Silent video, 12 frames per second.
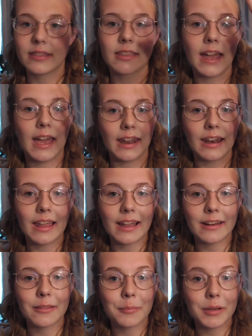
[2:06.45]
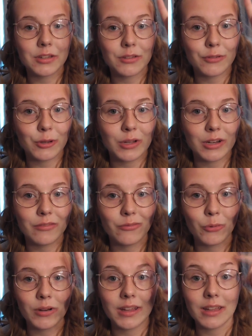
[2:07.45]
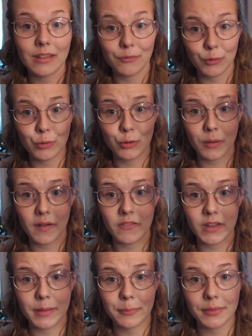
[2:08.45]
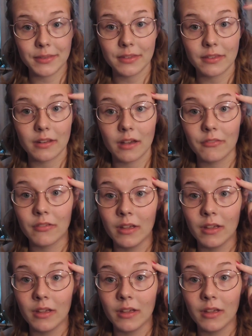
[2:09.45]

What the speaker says: the headlight as much if you can avoid it, if you do have lamps and stuff,